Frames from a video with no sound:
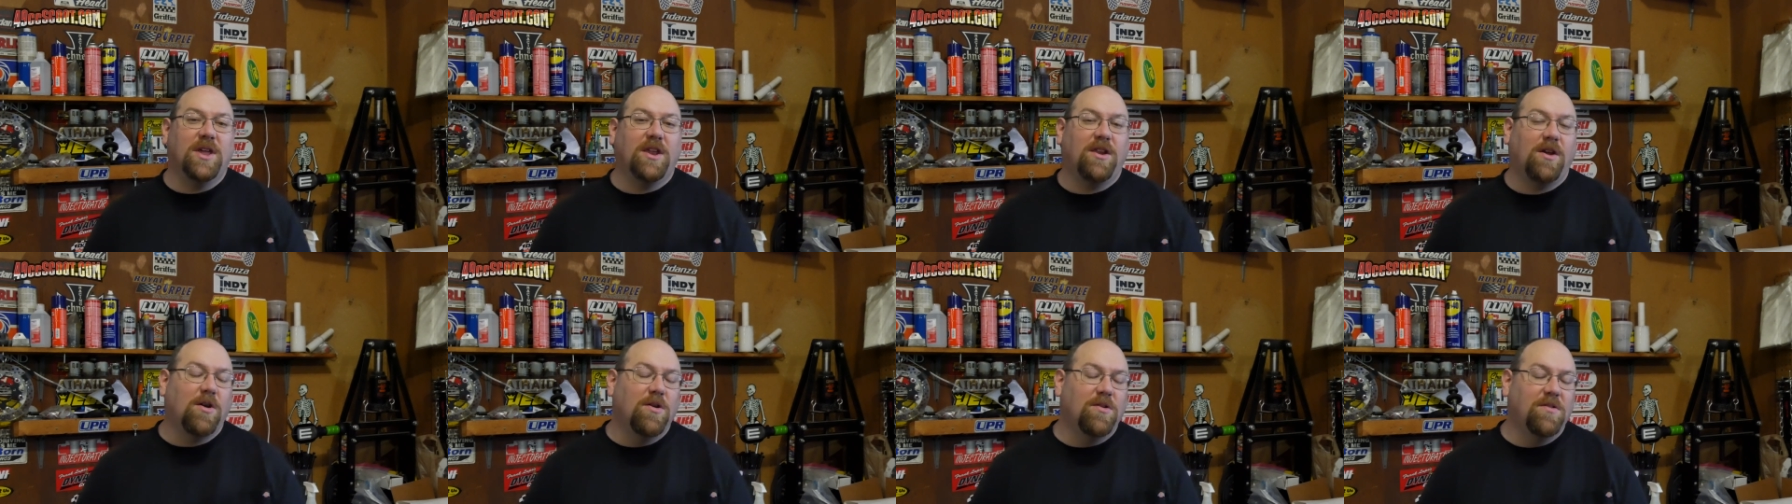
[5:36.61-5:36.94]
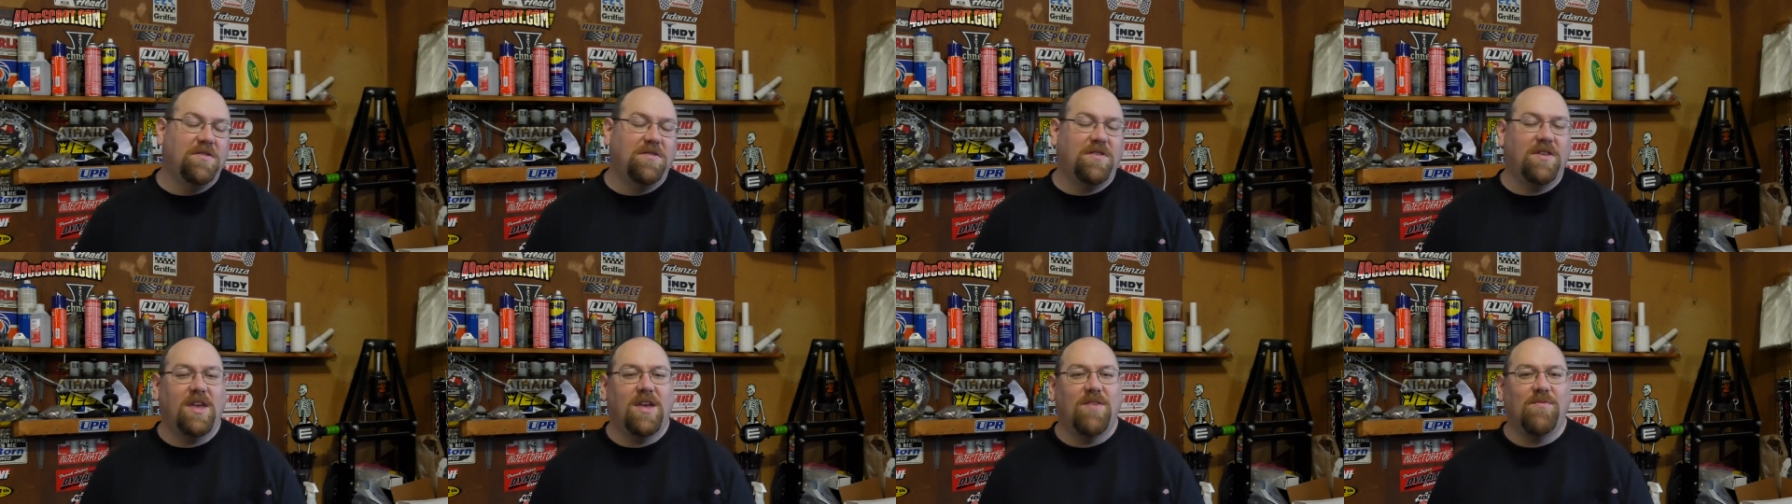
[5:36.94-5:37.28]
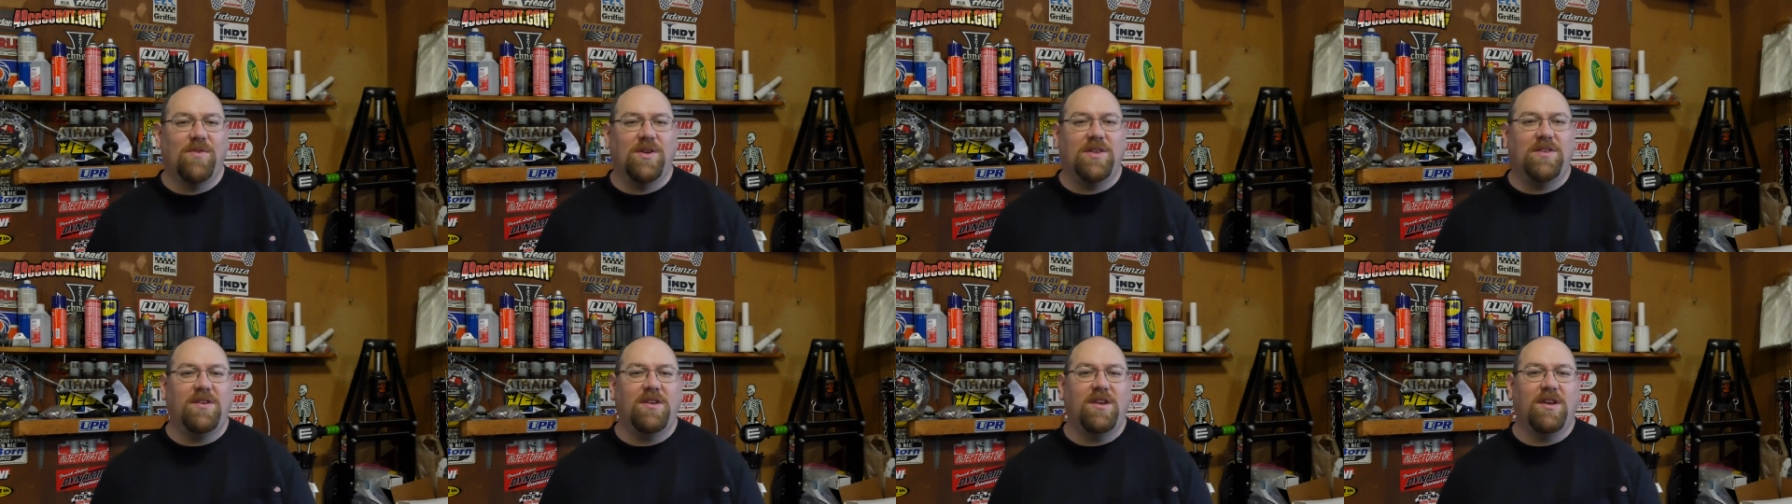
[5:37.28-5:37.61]
that owns the M
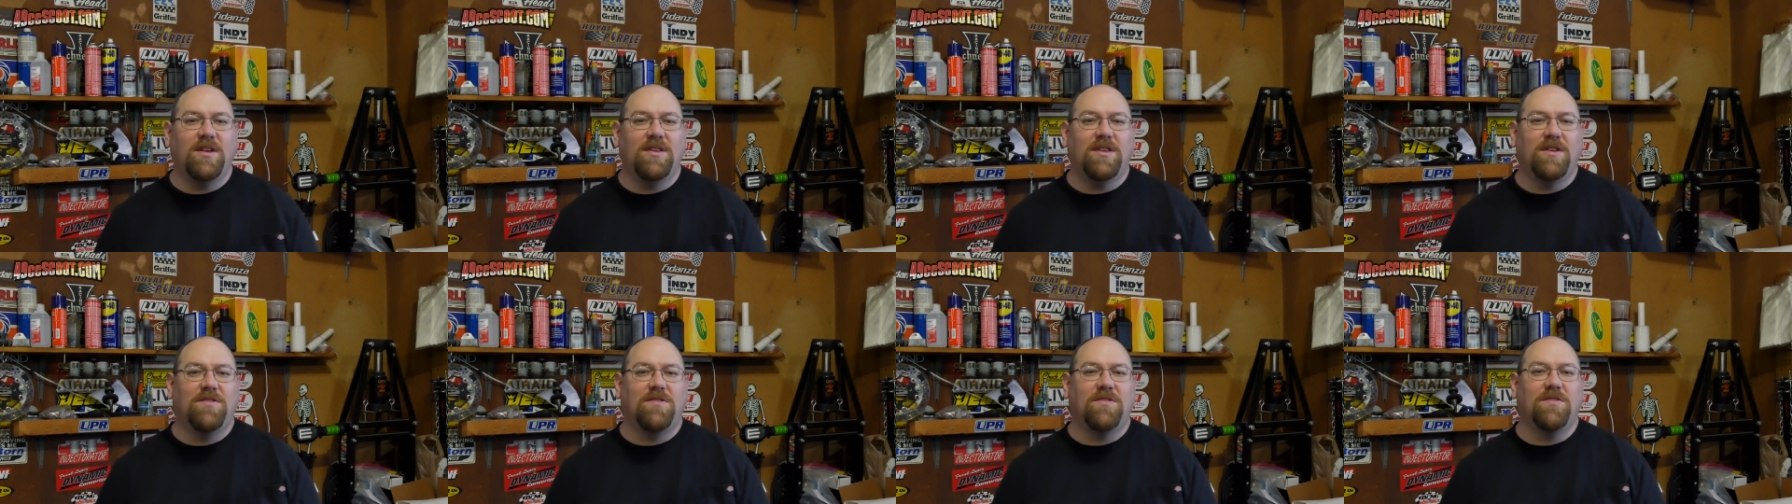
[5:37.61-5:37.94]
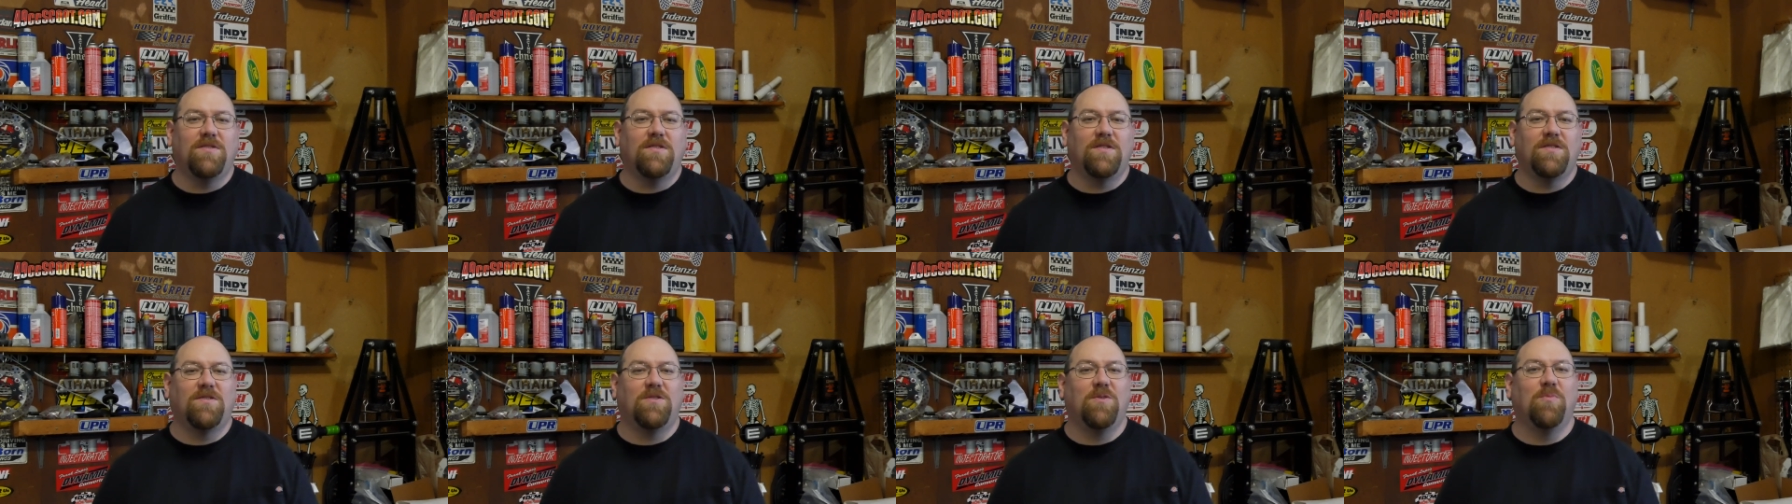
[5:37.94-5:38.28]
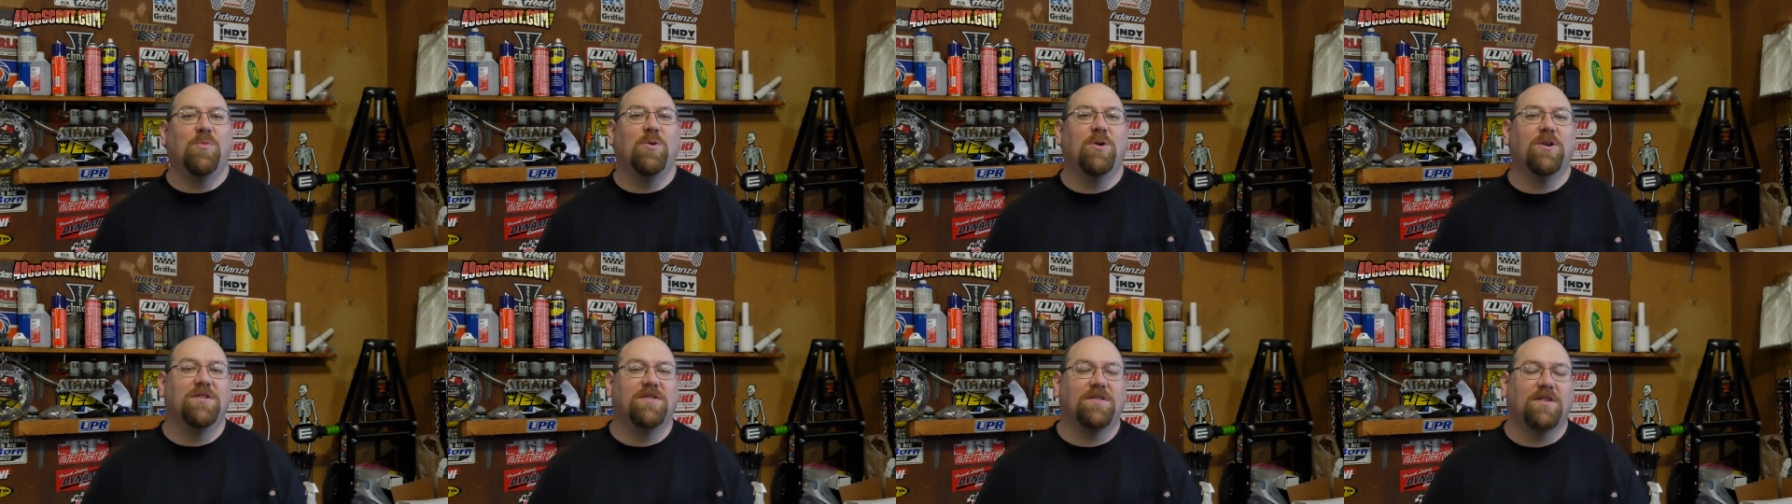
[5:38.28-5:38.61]
V T ignition
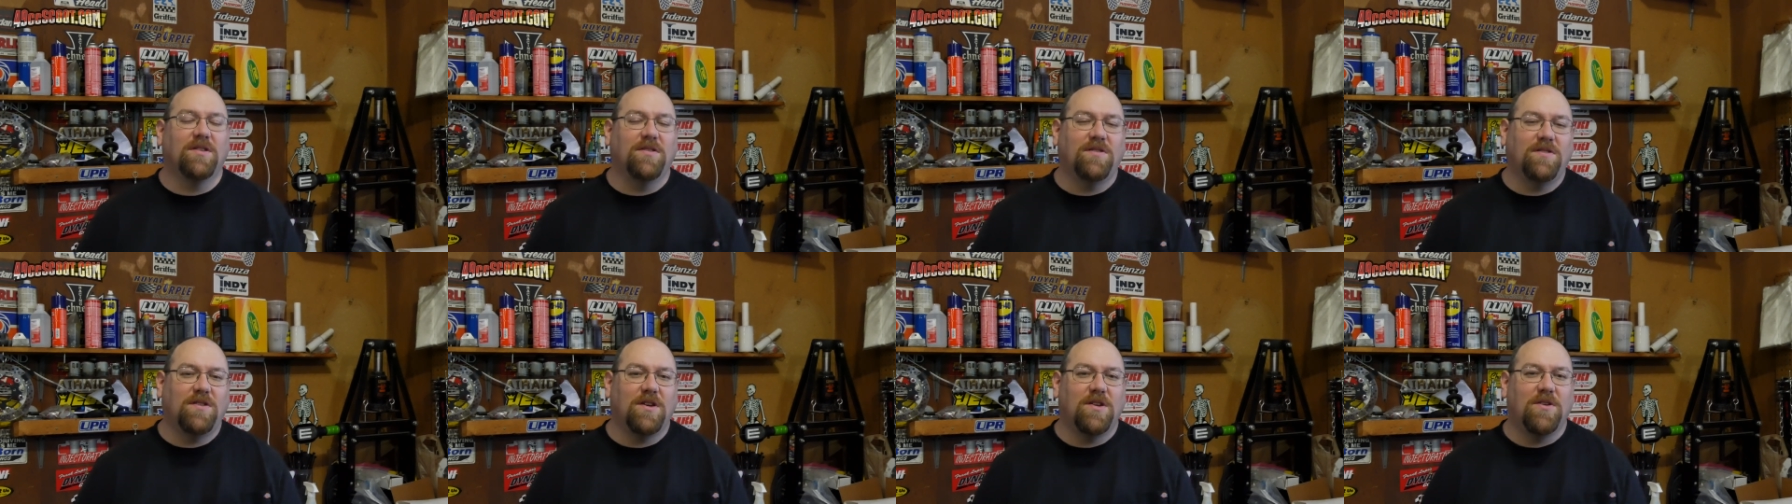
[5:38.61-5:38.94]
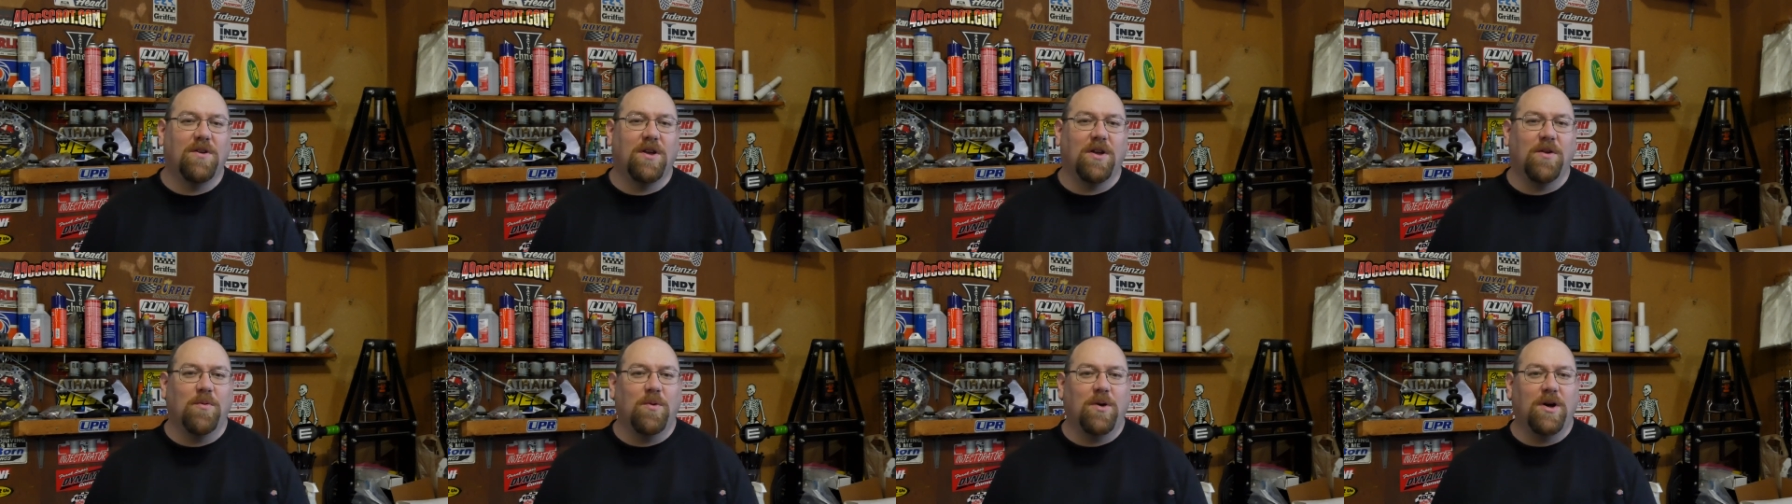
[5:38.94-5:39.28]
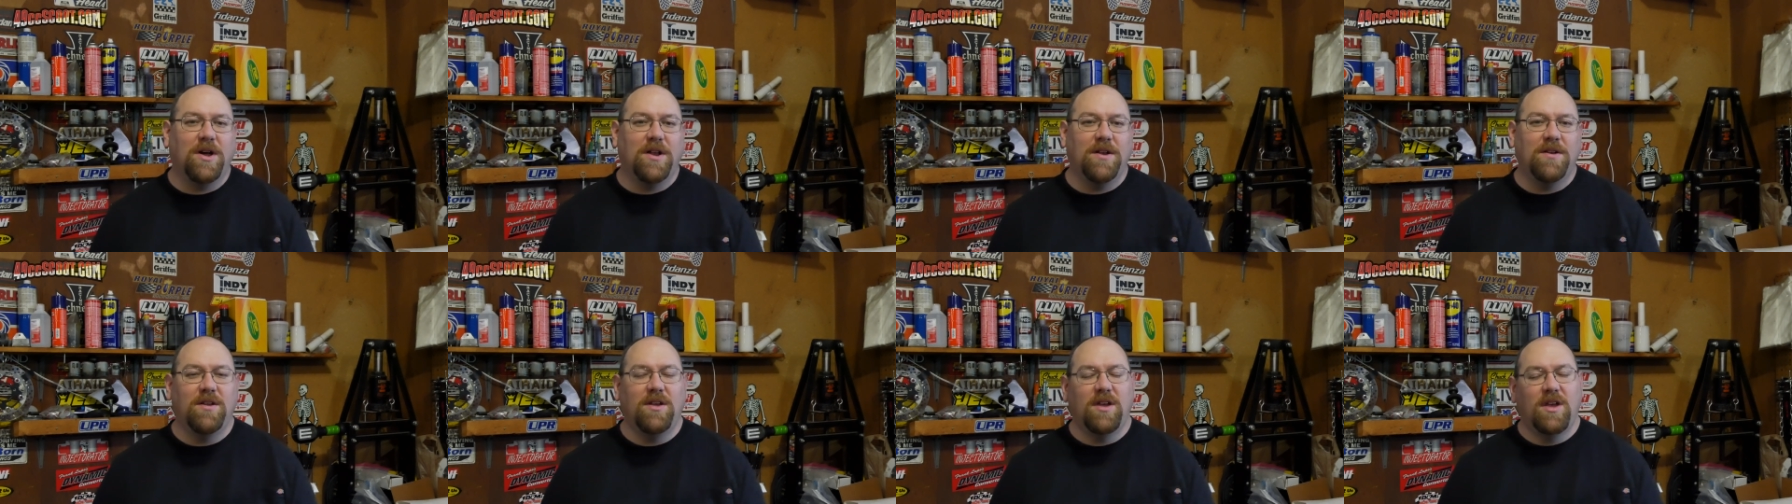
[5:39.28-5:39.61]
system or is considering
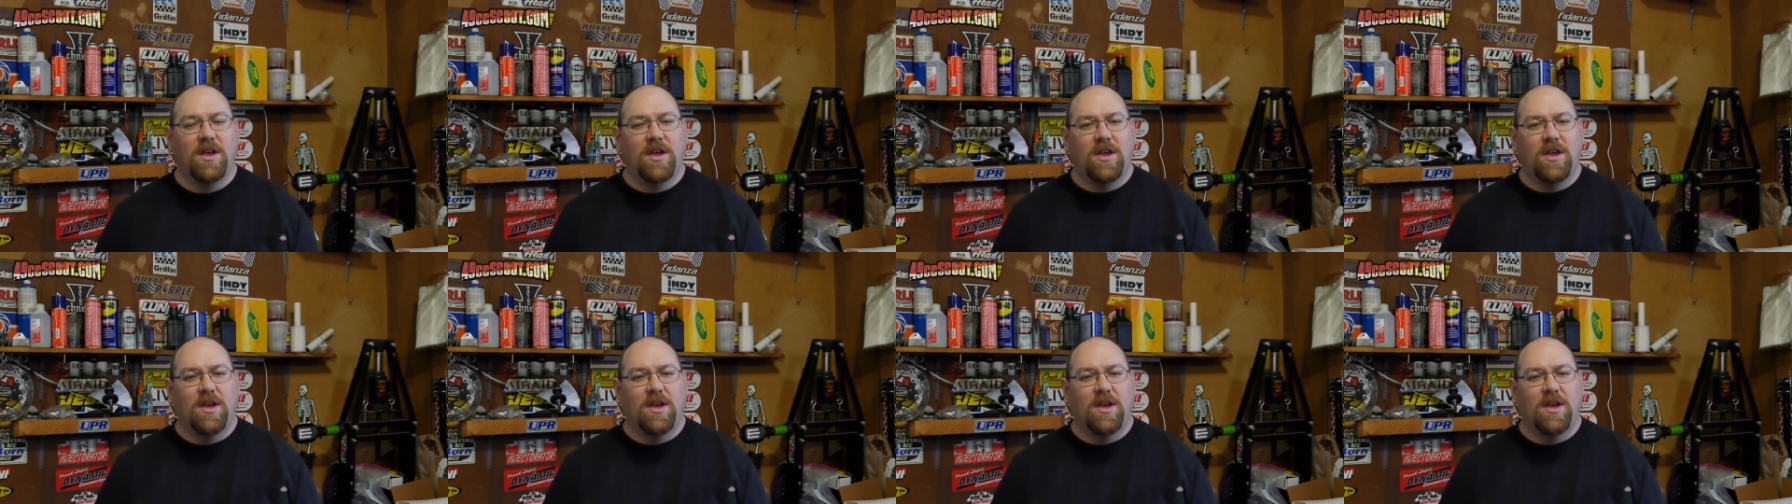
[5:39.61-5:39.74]
one.